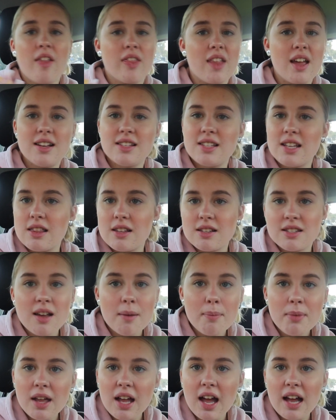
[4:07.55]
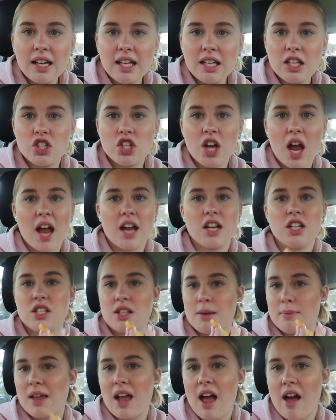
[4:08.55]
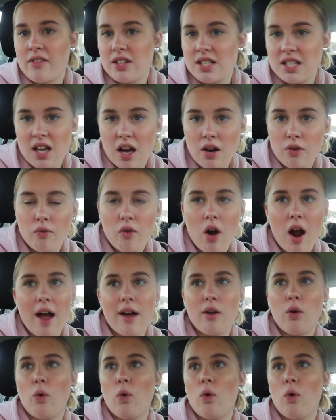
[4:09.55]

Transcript: there's either something I need to change, something I haven't done right,